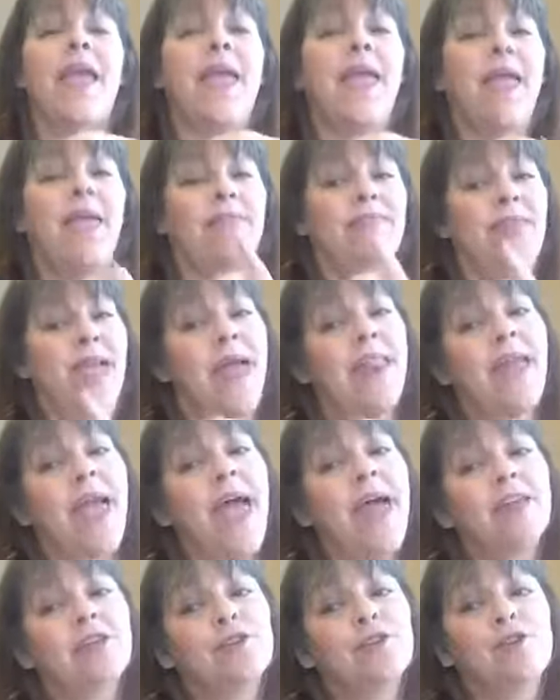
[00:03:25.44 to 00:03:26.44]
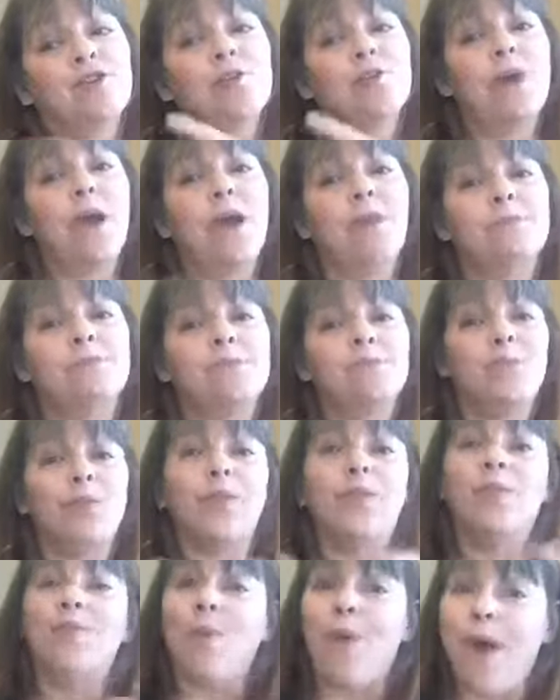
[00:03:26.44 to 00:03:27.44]
And that attitude comes
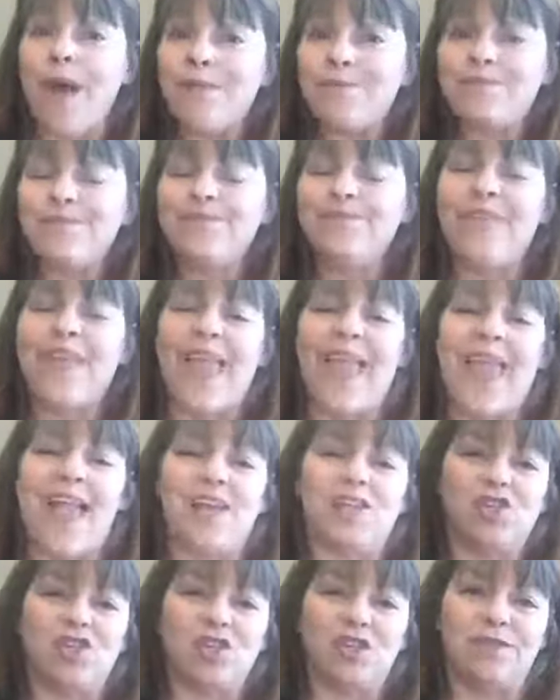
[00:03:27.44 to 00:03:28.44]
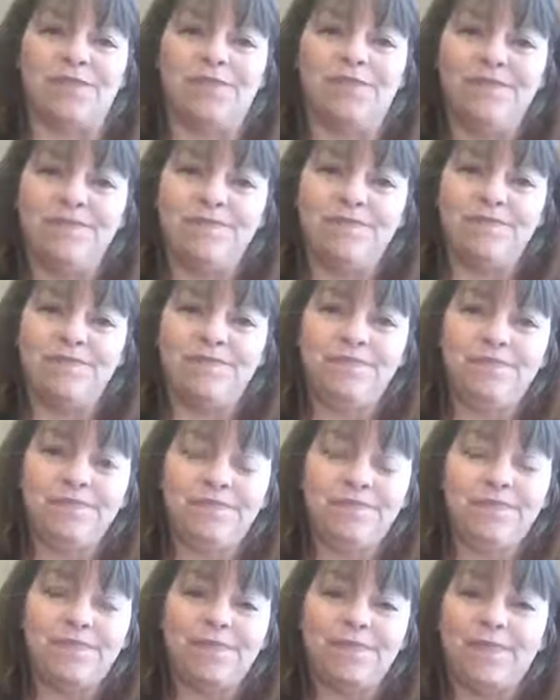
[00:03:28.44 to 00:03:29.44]
with what? Action.
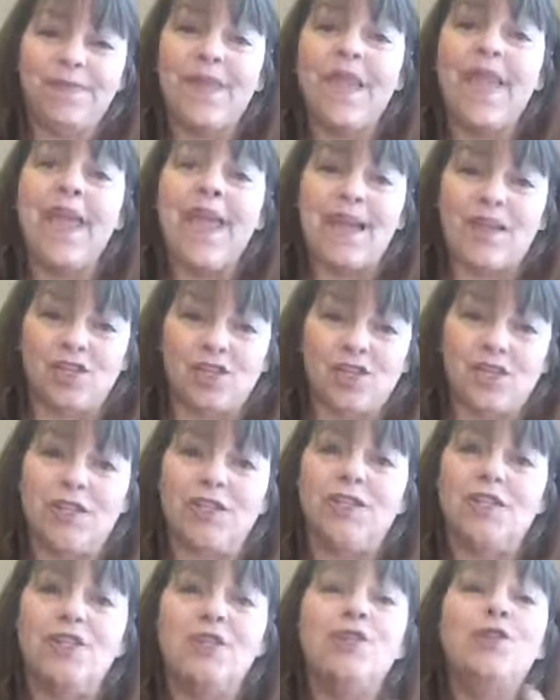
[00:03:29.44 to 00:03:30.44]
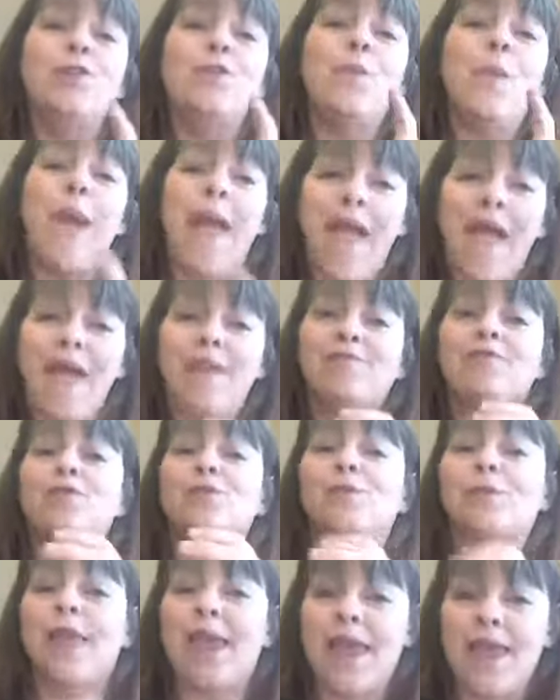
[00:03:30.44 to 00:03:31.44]
Action. You have
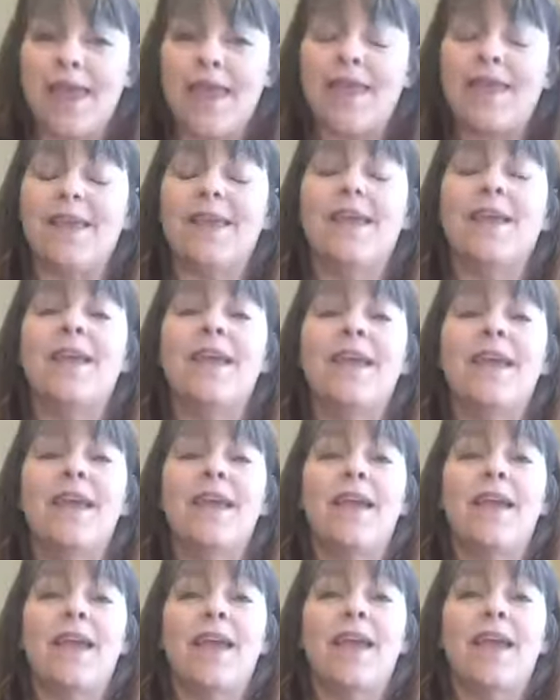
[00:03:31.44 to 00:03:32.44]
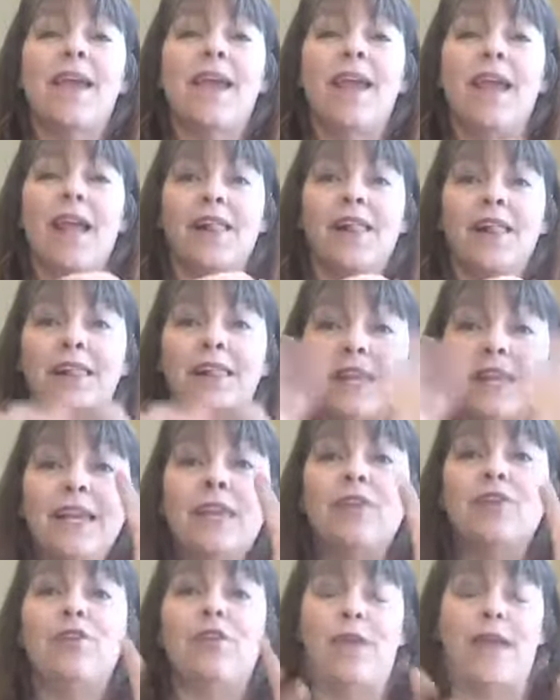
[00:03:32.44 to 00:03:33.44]
to take
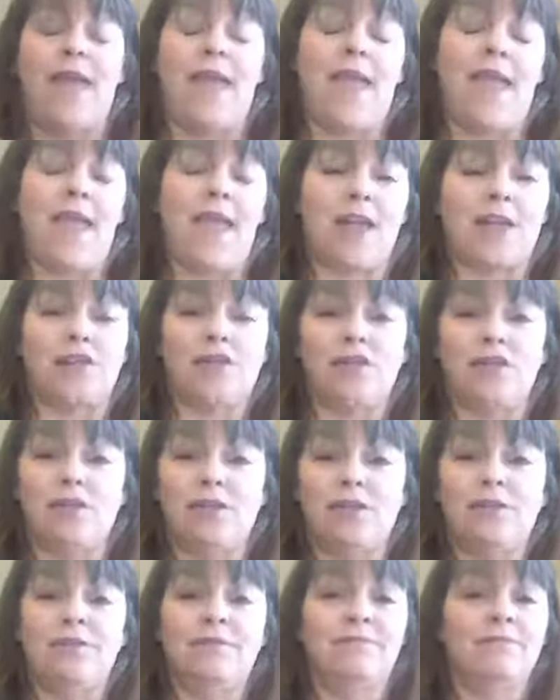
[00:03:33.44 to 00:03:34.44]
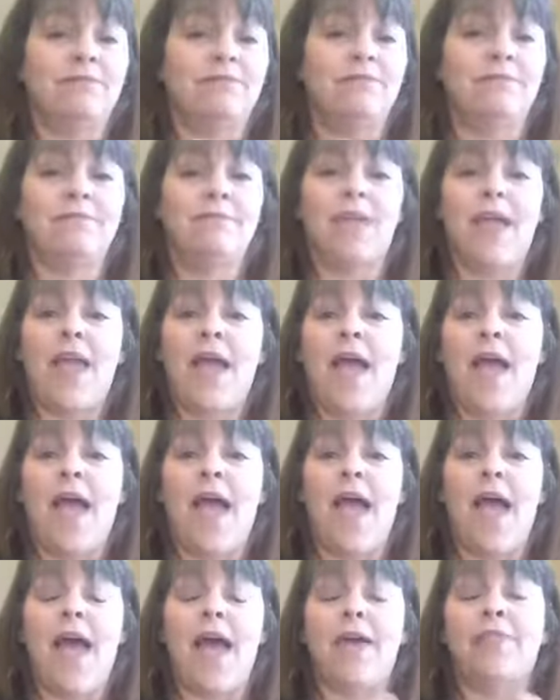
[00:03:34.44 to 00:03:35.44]
clear action
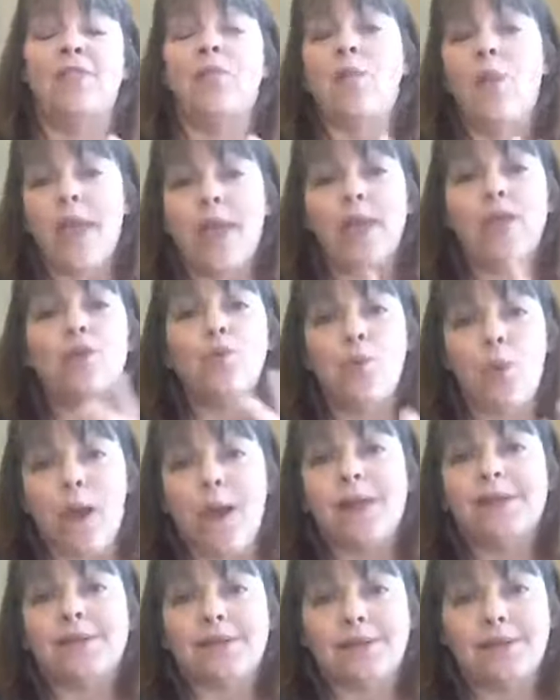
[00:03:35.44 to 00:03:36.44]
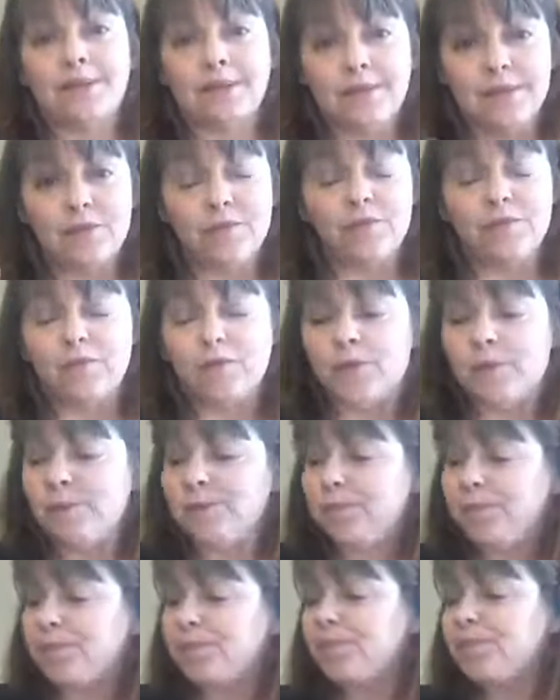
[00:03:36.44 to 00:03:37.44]
on the way you want to
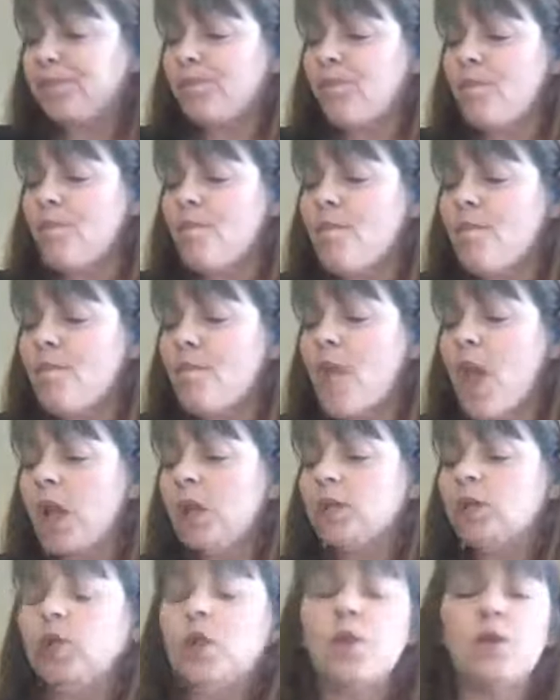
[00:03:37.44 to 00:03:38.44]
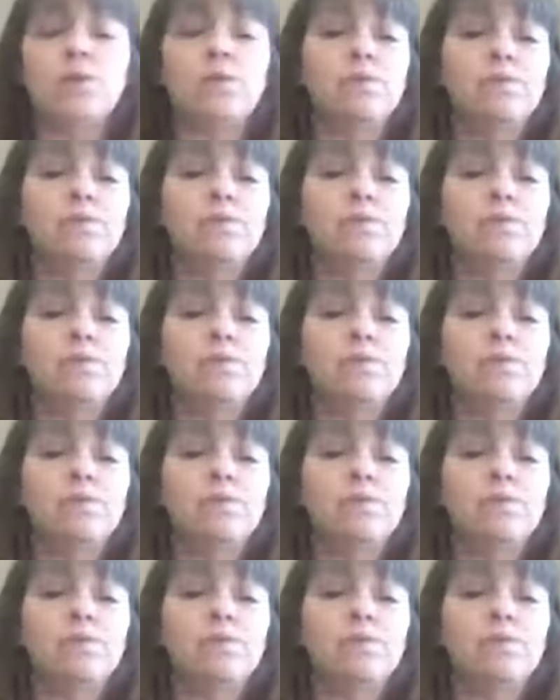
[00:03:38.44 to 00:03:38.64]
live. So,